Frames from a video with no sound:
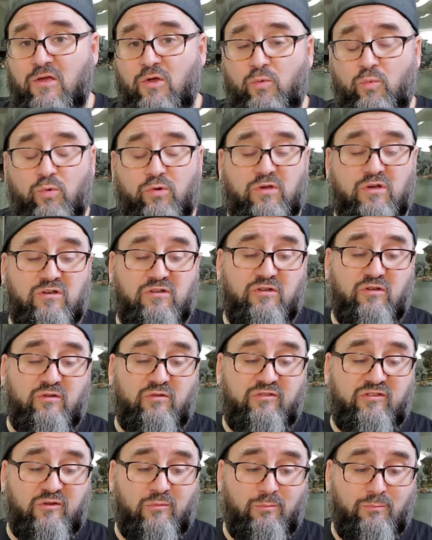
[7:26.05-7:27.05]
We're going to use
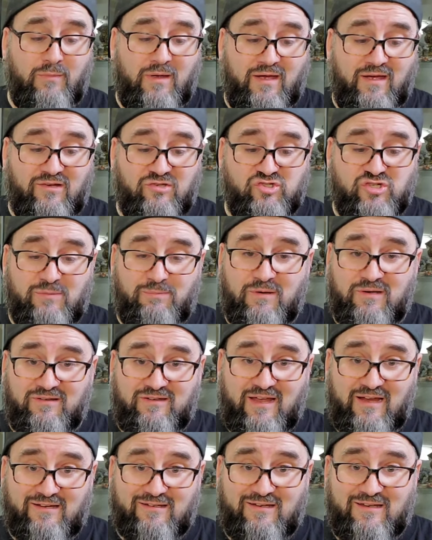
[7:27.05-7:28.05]
some chipping
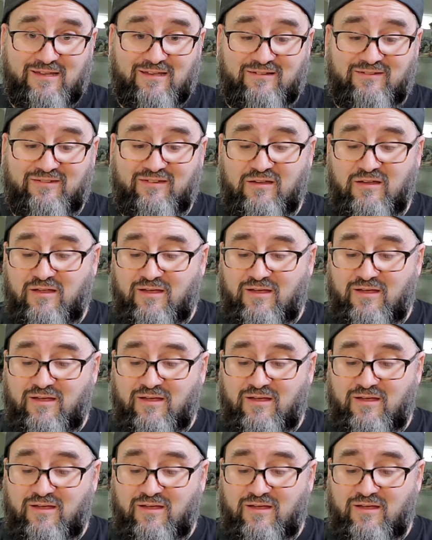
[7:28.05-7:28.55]
techniques.